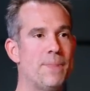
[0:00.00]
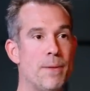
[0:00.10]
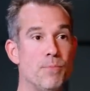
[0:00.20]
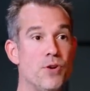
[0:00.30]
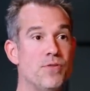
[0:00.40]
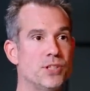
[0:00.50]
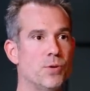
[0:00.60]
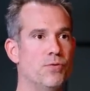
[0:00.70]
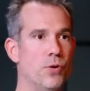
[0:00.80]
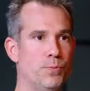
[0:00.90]
They're moving to
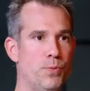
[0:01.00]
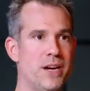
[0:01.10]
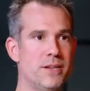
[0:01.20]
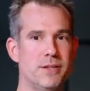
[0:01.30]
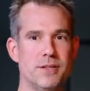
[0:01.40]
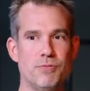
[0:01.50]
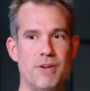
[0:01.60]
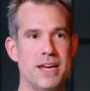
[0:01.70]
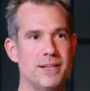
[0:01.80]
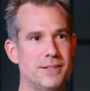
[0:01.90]
avoid predators and the
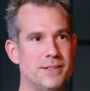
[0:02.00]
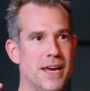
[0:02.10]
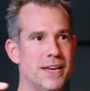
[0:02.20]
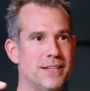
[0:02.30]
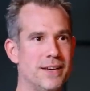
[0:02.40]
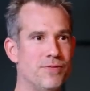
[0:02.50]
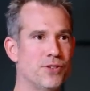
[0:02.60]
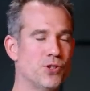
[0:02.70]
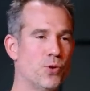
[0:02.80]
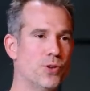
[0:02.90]
rains to
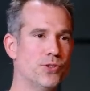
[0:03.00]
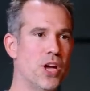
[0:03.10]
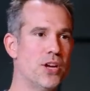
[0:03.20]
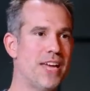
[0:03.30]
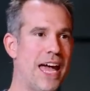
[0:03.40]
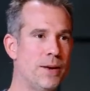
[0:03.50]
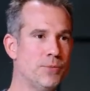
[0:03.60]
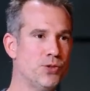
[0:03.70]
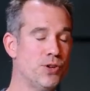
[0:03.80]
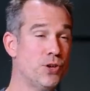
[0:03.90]
different soils. So
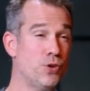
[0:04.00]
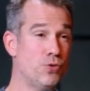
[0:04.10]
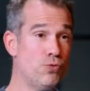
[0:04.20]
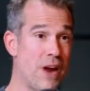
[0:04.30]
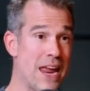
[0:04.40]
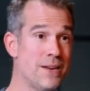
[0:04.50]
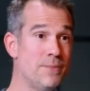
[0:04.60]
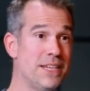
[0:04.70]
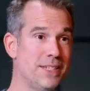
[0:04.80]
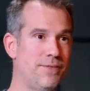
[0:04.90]
animals are
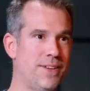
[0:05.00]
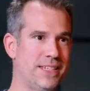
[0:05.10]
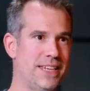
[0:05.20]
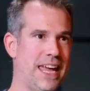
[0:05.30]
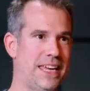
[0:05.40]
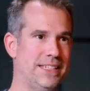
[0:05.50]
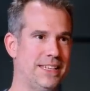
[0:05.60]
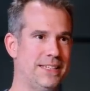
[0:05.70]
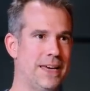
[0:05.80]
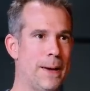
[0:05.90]
incredibly
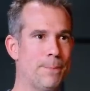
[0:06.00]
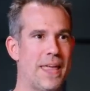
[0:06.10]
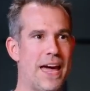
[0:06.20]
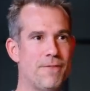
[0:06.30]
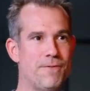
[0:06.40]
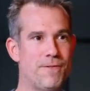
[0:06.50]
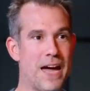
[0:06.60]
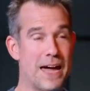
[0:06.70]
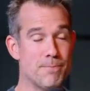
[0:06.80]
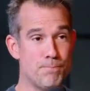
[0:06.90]
sophisticated at
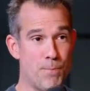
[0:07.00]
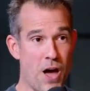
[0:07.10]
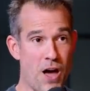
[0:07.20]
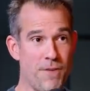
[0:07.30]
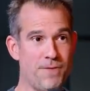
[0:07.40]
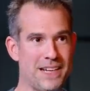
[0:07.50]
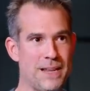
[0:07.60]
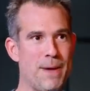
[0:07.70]
perfectly